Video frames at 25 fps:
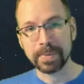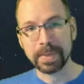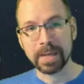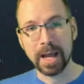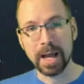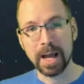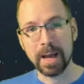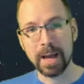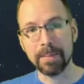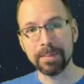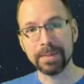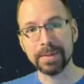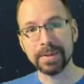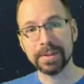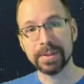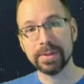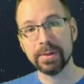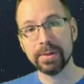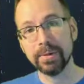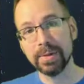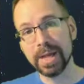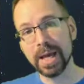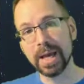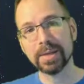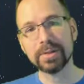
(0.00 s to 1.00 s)
Um,
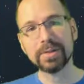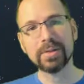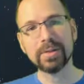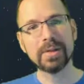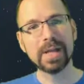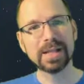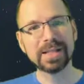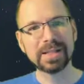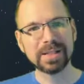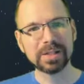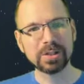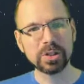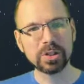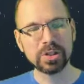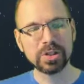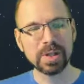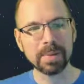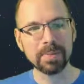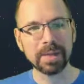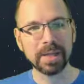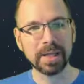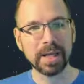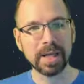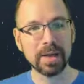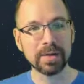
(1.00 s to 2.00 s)
so yeah, so that's just
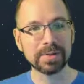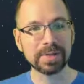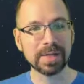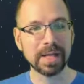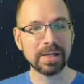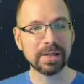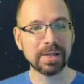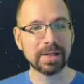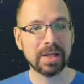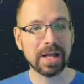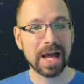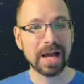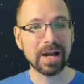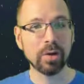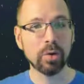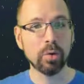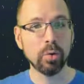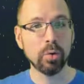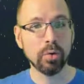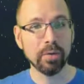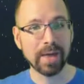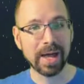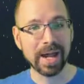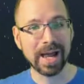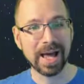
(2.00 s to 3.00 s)
something else that kind of
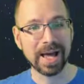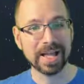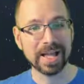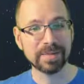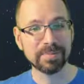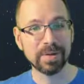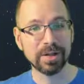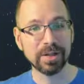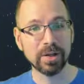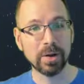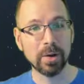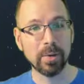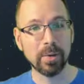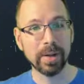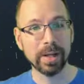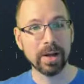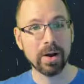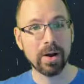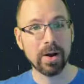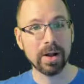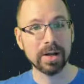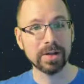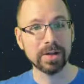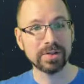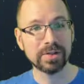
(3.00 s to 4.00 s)
cool that has been going
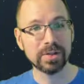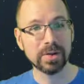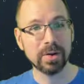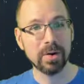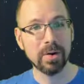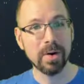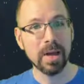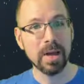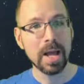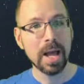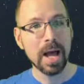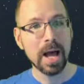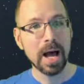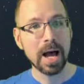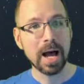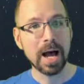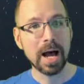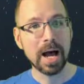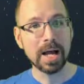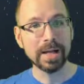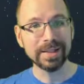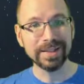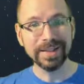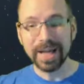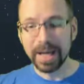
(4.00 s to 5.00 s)
on. So
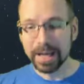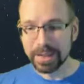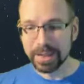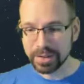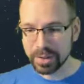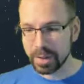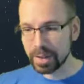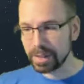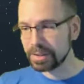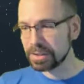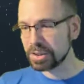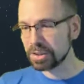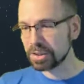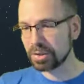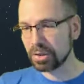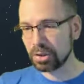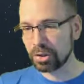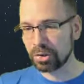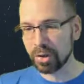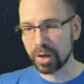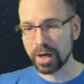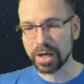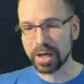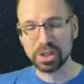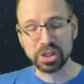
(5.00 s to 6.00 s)
uh, yeah, so I just
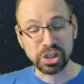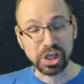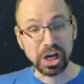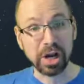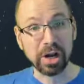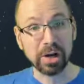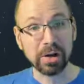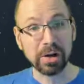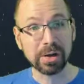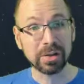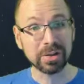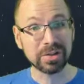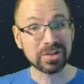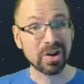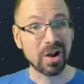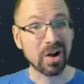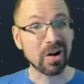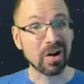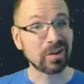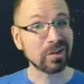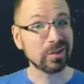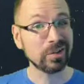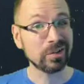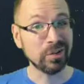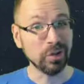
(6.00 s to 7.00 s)
thought I'd share, I'll
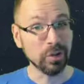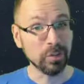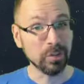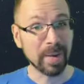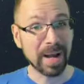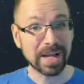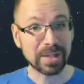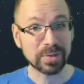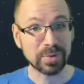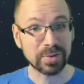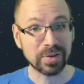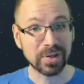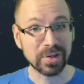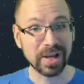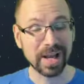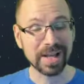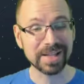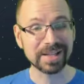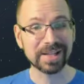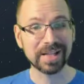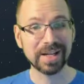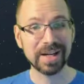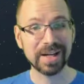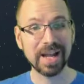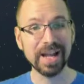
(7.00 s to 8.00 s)
talk a little dewbacks with you
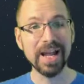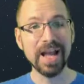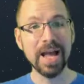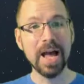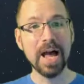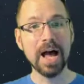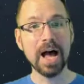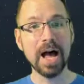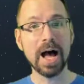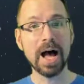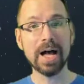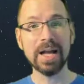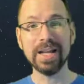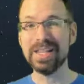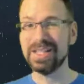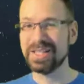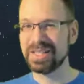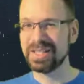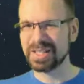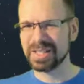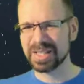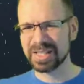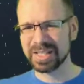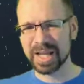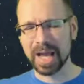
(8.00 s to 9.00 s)
guys today. Uh, it is
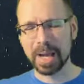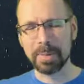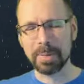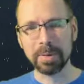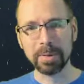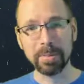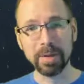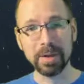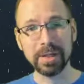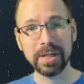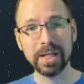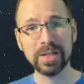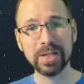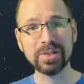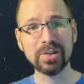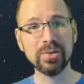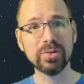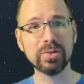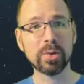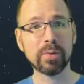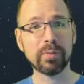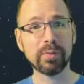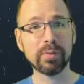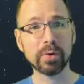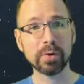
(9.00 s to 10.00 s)
Cyber Monday too,
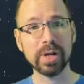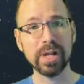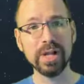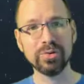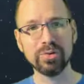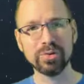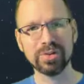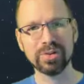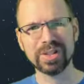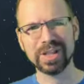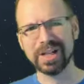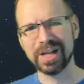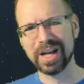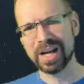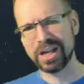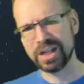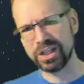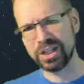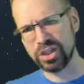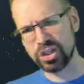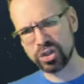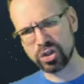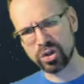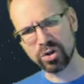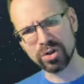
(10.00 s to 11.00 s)
so if you're interested in any
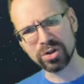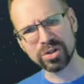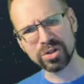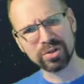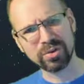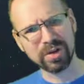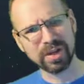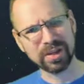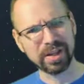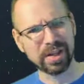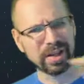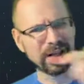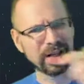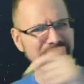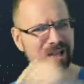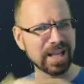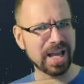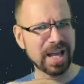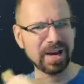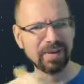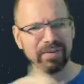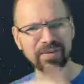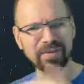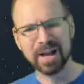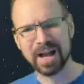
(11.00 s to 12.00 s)
shirts or anything like
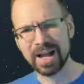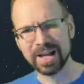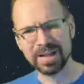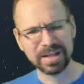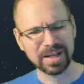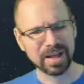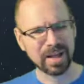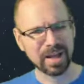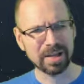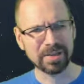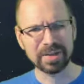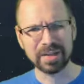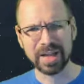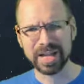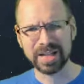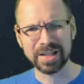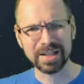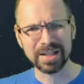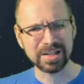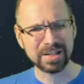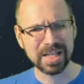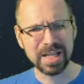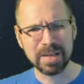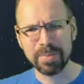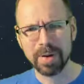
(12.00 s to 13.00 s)
that, I've got uh, like
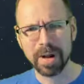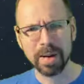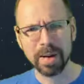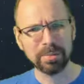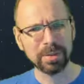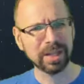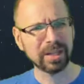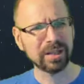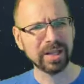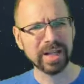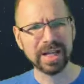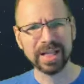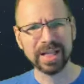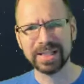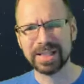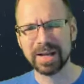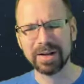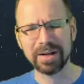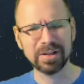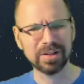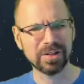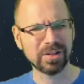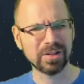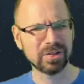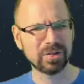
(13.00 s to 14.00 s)
the TeePublic link down
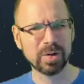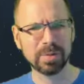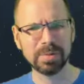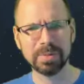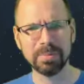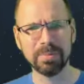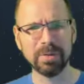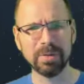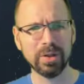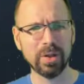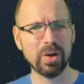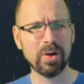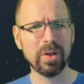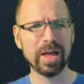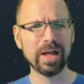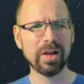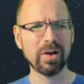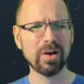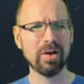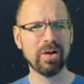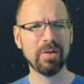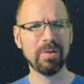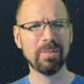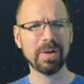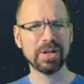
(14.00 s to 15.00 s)
in the description below. Like
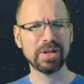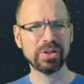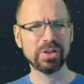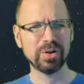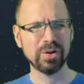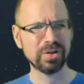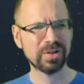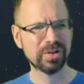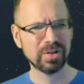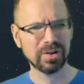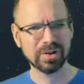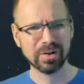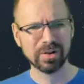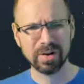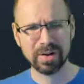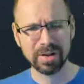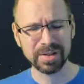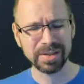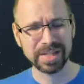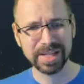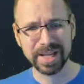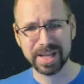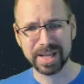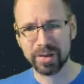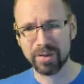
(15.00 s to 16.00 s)
all of my shirts are on
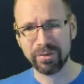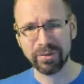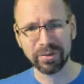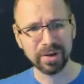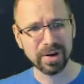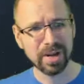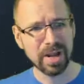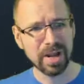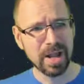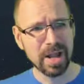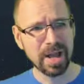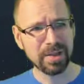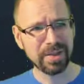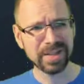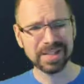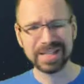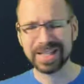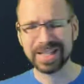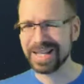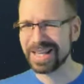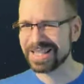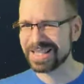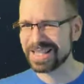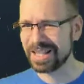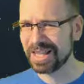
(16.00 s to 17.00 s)
sale for I think
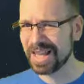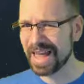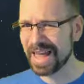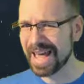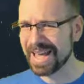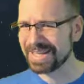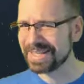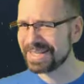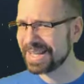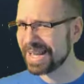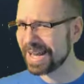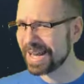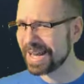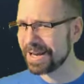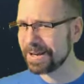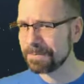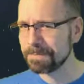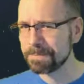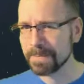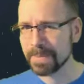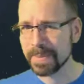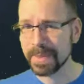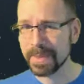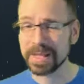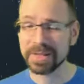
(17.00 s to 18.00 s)
today's the last
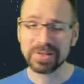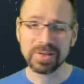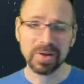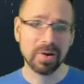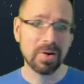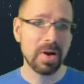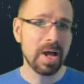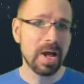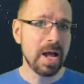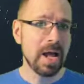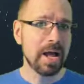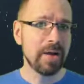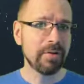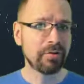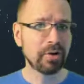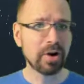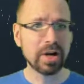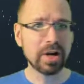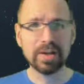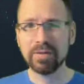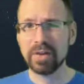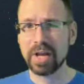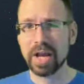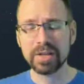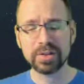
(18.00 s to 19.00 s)
day. So for
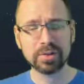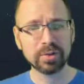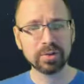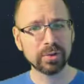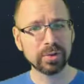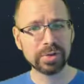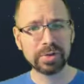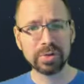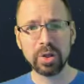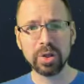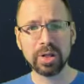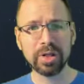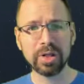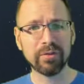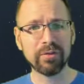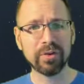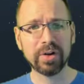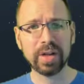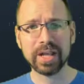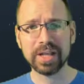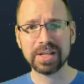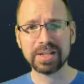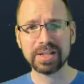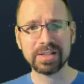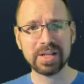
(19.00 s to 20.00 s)
any of you guys who are looking for
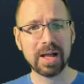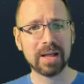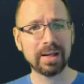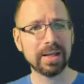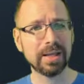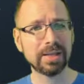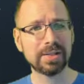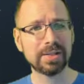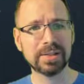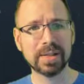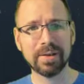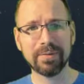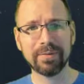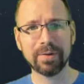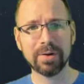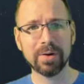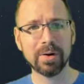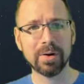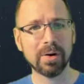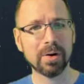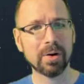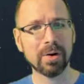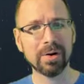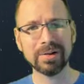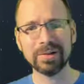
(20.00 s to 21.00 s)
like a stocking stuffer
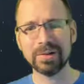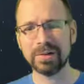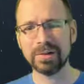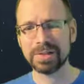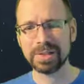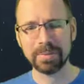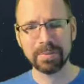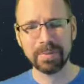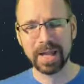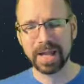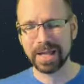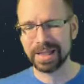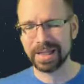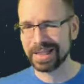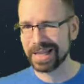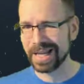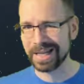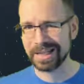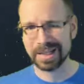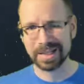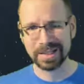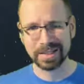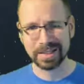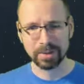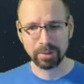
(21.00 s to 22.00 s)
or, or something like
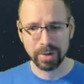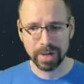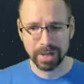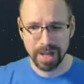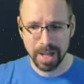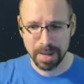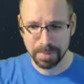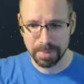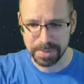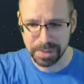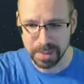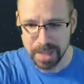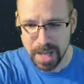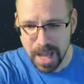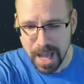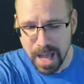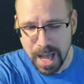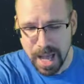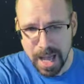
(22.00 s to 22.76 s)
that, that's a great option.